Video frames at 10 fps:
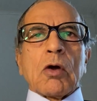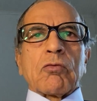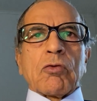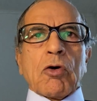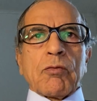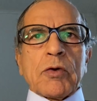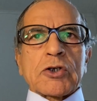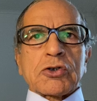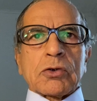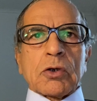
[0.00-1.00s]
for
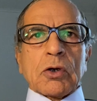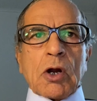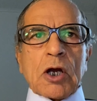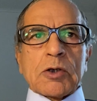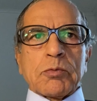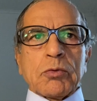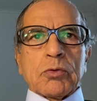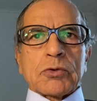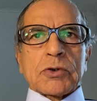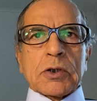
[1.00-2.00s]
which the
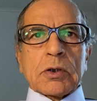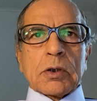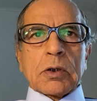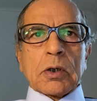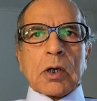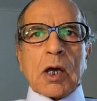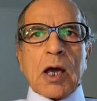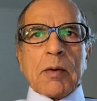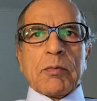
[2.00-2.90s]
Rajputs have